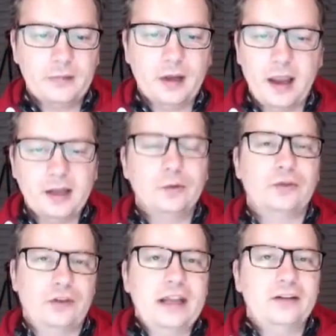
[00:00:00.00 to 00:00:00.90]
it'll
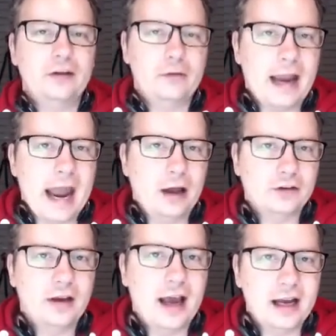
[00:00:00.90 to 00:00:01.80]
censor
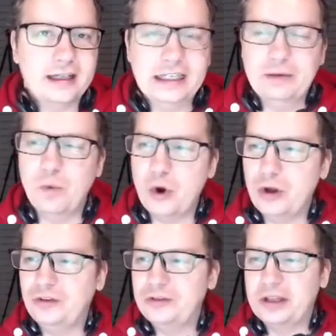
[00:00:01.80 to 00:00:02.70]
out ugly
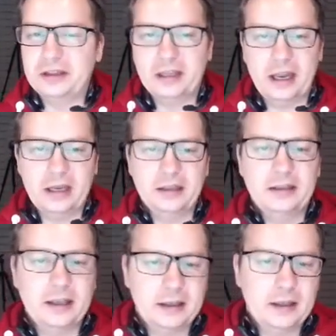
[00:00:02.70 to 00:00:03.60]
words that
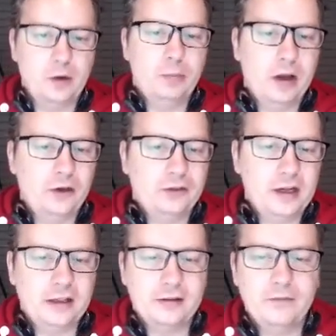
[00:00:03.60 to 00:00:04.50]
they'll post.
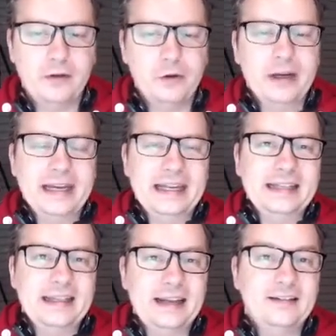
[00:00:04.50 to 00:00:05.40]
And it's a very
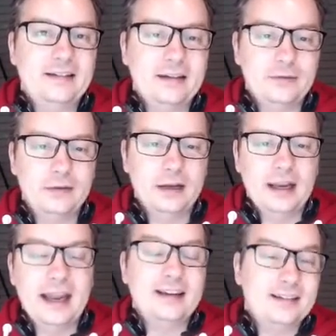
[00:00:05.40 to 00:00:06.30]

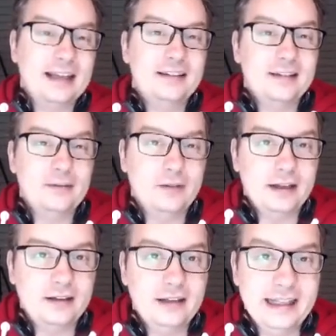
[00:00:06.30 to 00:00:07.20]
extensive
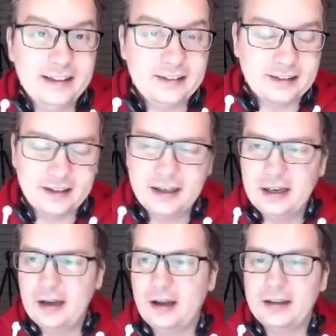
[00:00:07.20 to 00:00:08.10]
list.
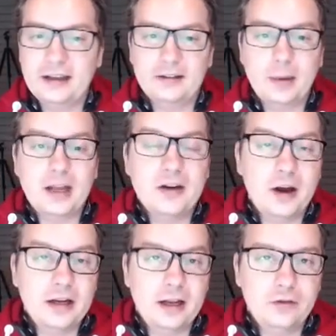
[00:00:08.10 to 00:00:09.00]
I think it's about
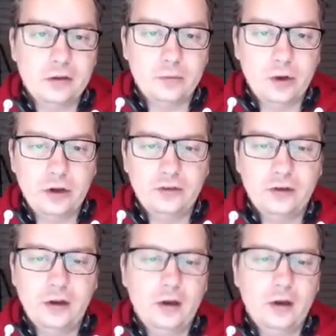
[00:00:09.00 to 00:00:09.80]
900 words.